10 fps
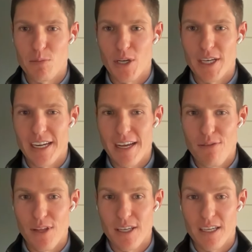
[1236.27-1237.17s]
But I
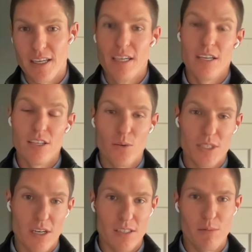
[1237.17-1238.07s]
think,
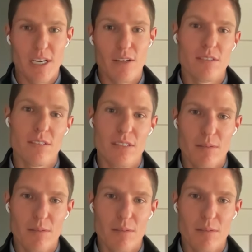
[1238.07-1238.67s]
we talked about